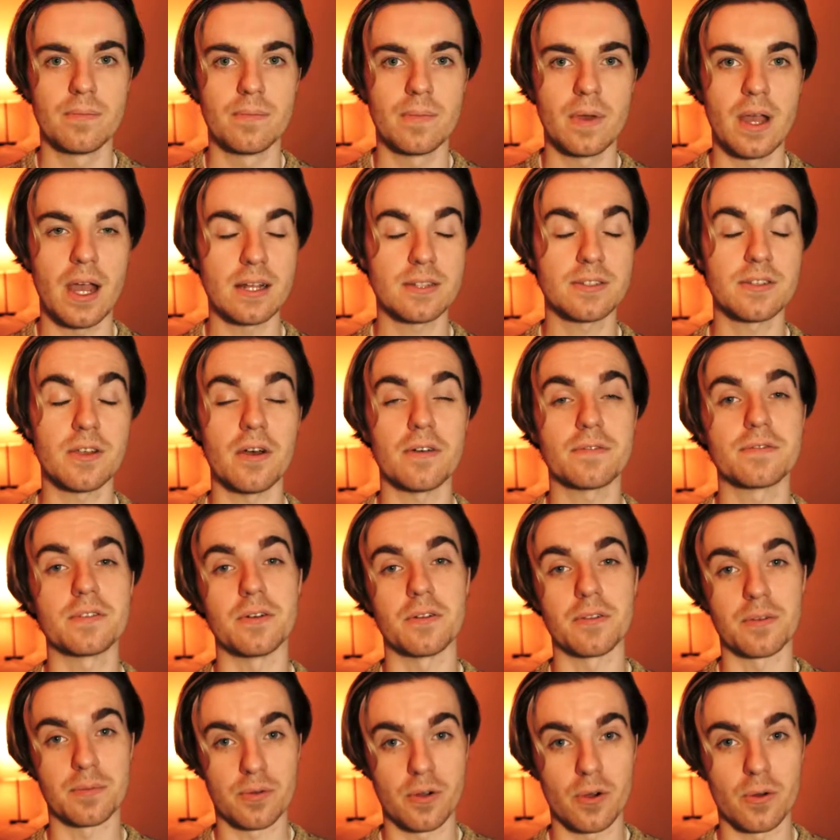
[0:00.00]
Hats off to
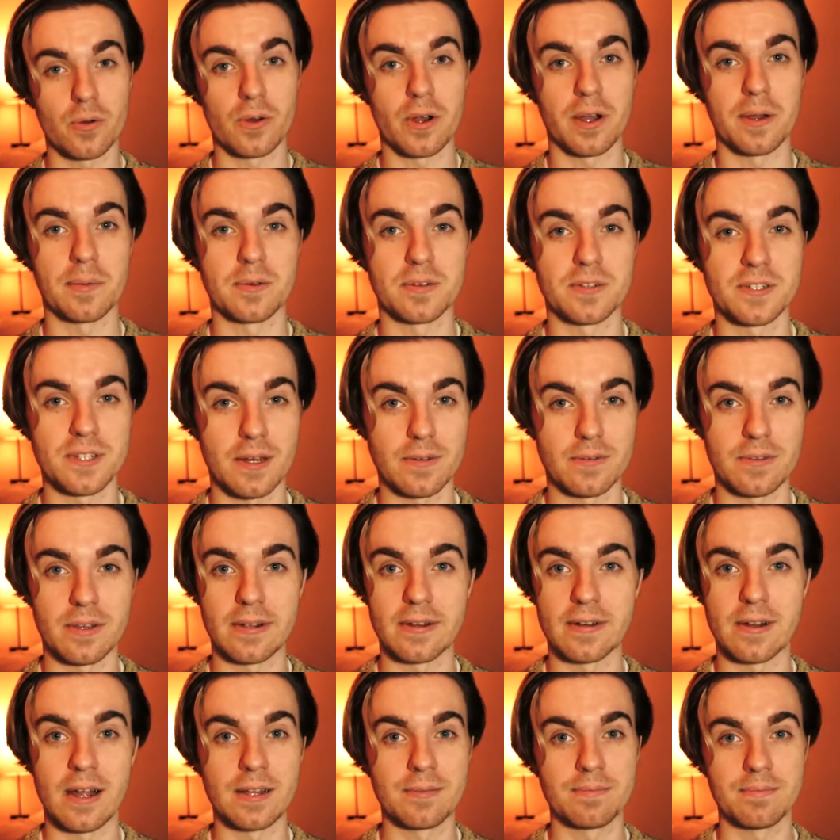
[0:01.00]
all the programmers out
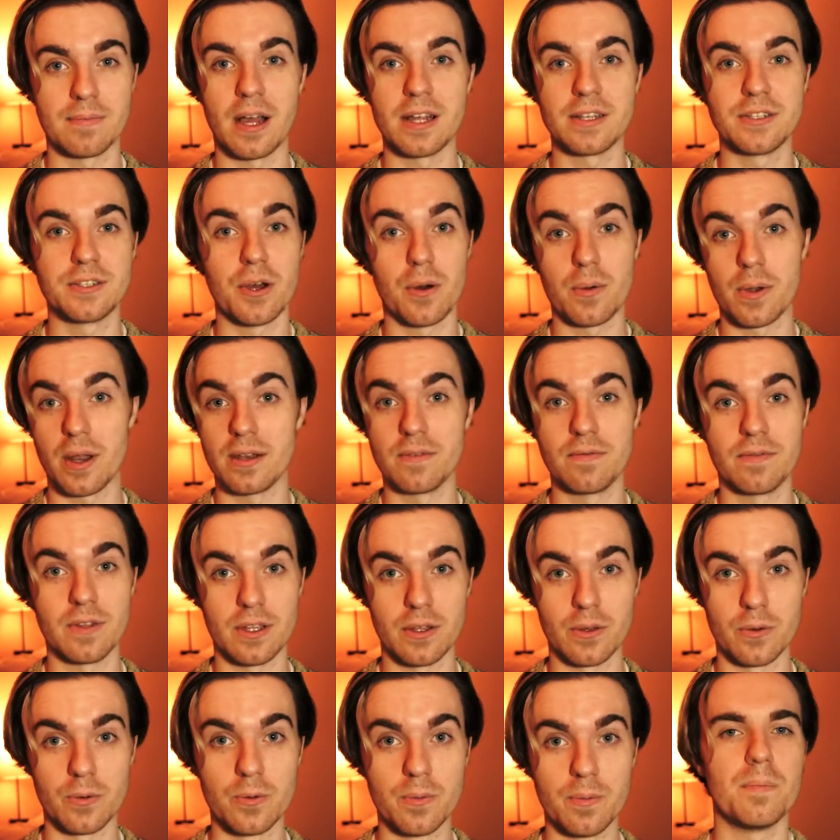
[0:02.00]
there, I don't envy
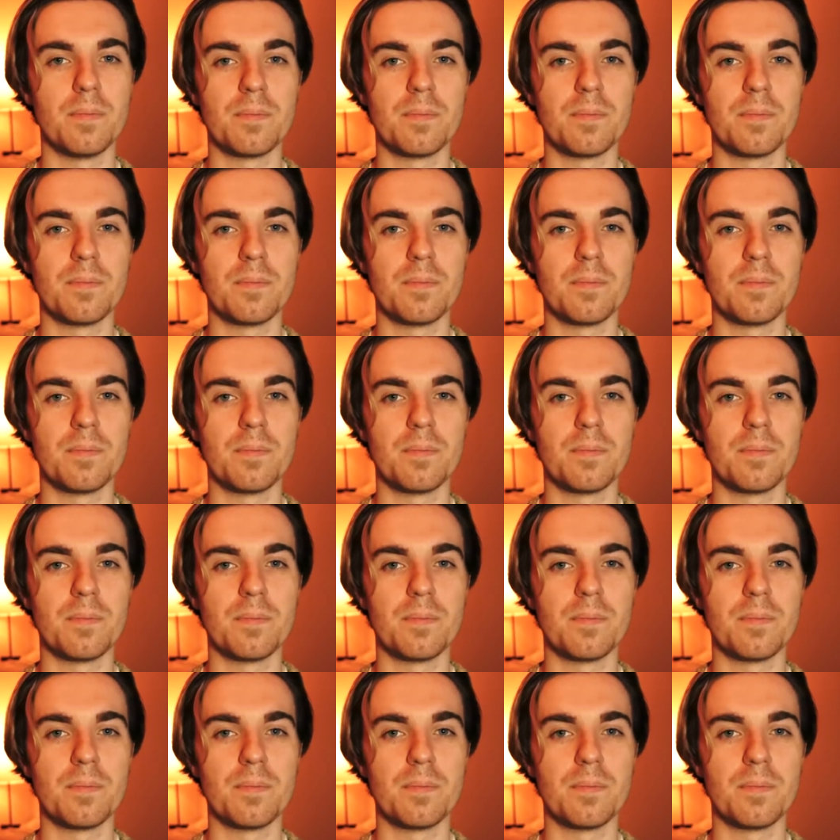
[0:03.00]
you.